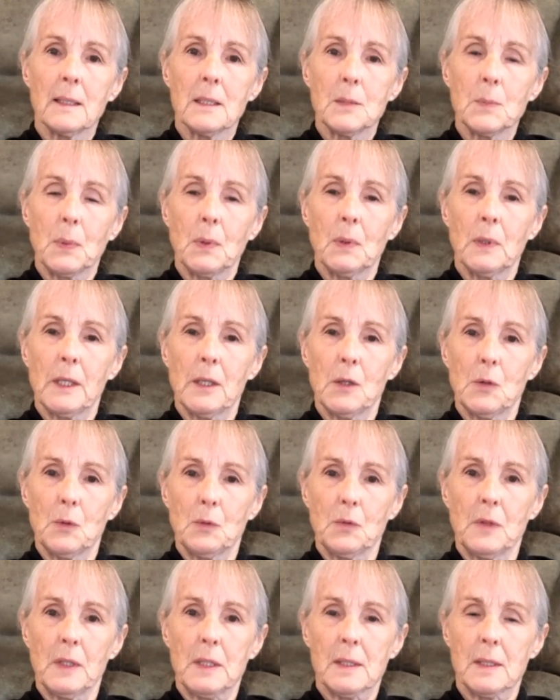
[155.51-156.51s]
is pulling your
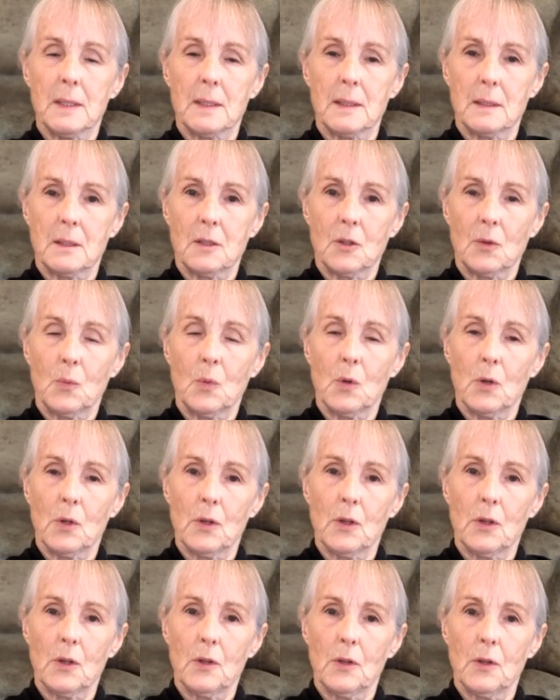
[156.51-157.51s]
wrist
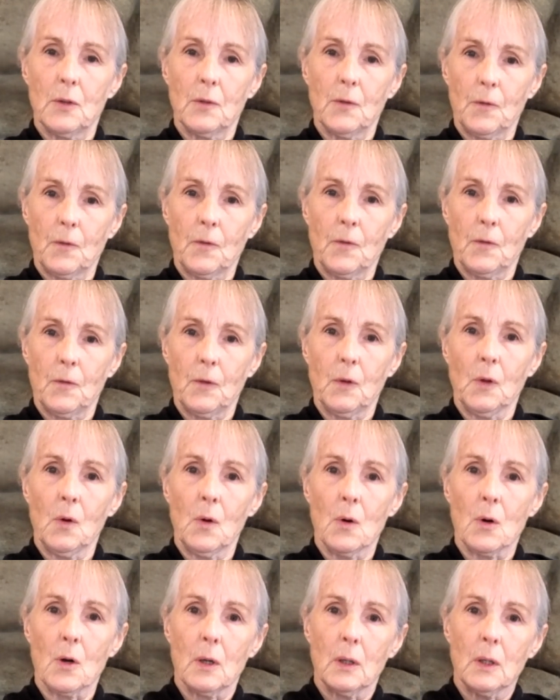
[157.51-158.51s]
toward the floor.